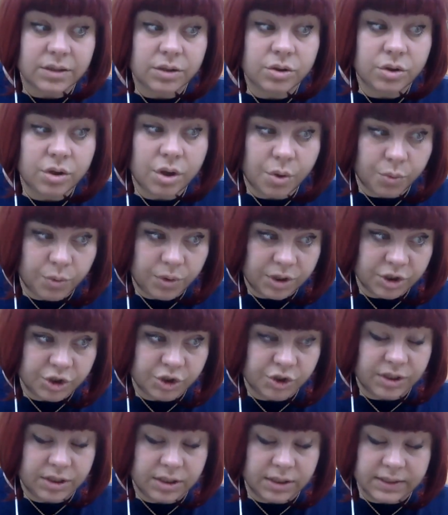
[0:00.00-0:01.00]
knowledge,
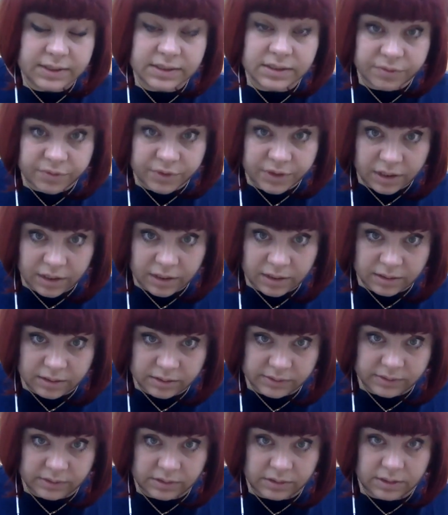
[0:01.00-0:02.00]
degrees of
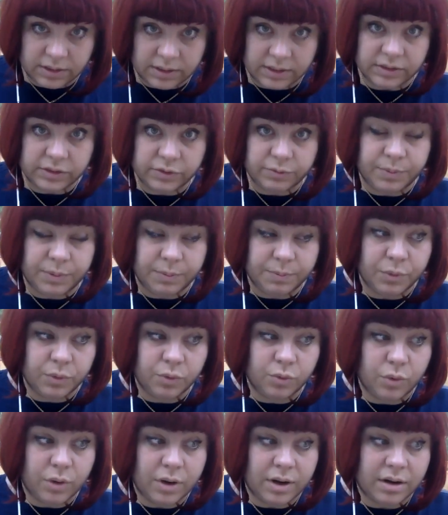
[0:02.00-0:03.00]
healers, degrees of people
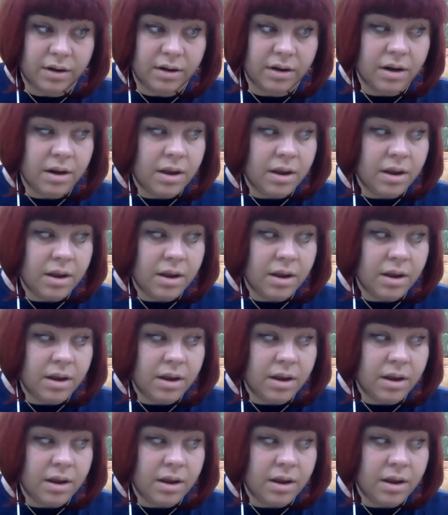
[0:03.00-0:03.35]
who are